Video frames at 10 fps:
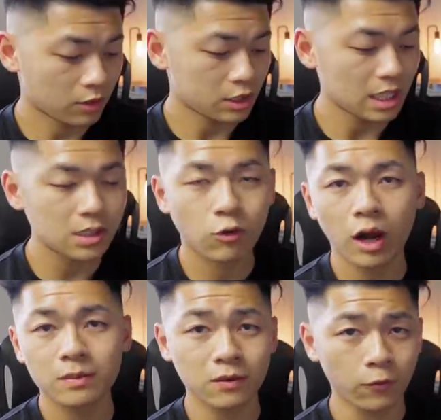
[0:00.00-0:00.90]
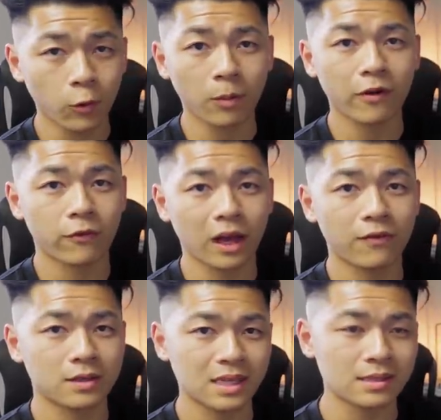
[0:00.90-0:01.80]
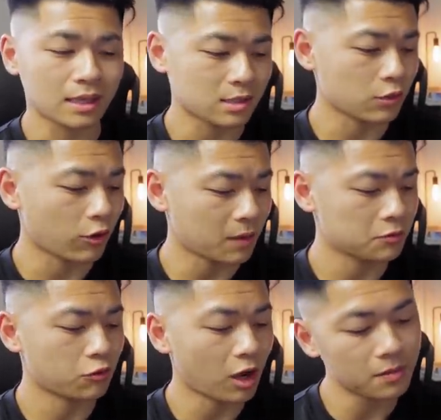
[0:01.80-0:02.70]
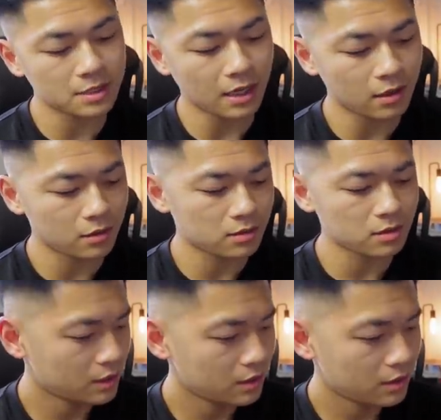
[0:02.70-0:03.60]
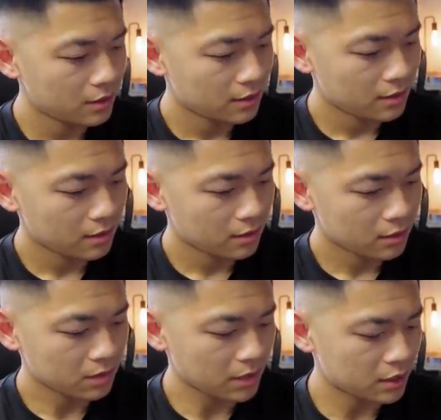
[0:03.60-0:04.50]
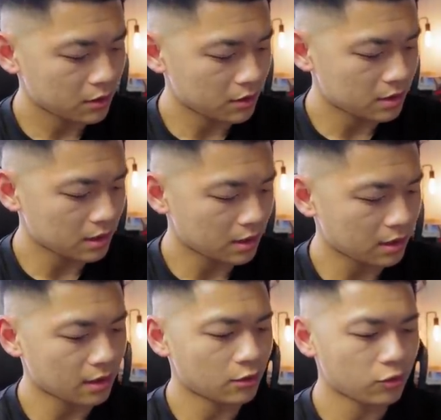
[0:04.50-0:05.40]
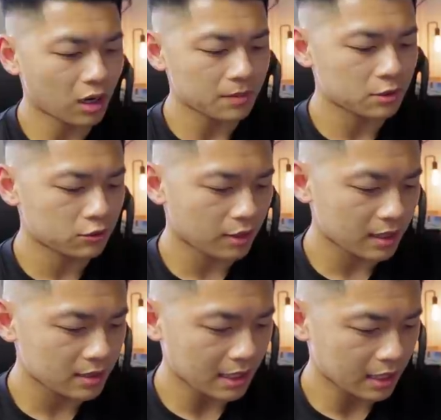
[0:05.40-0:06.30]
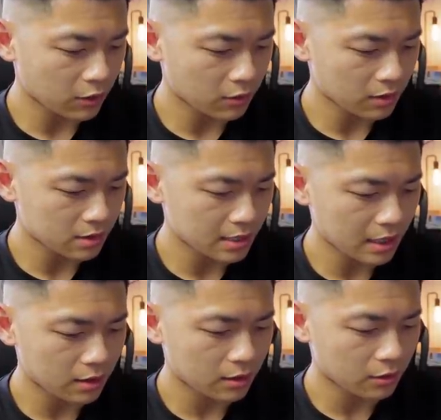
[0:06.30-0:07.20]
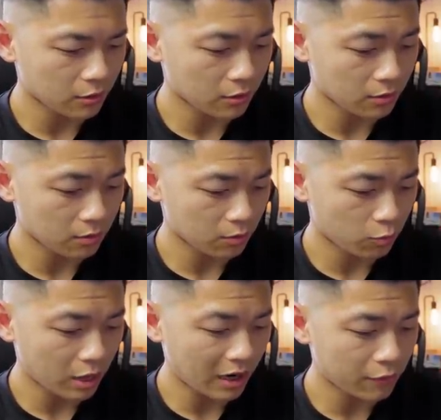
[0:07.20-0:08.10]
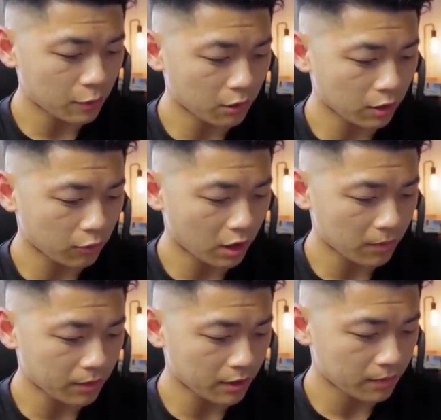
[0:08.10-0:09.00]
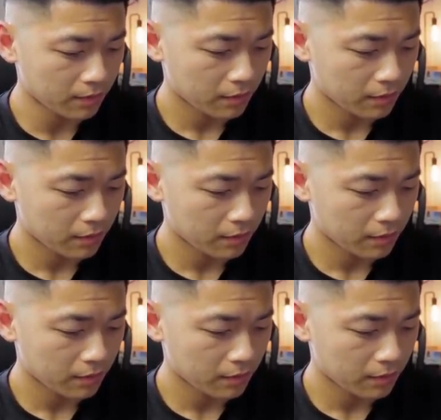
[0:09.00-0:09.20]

I'm gonna change the crop to four by five because that's Instagram's crop standards. Just make sure it's uh, cropped straight and you're in the center, or however you wanna crop it.